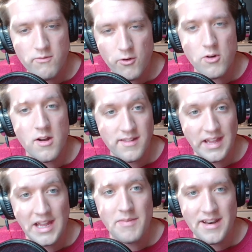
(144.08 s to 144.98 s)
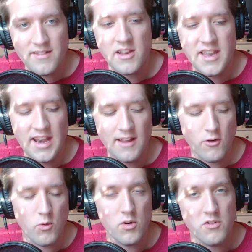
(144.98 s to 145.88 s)
for a team that is contending
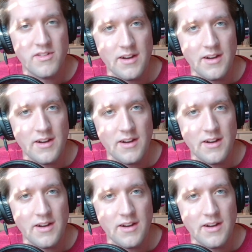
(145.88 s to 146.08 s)
for a World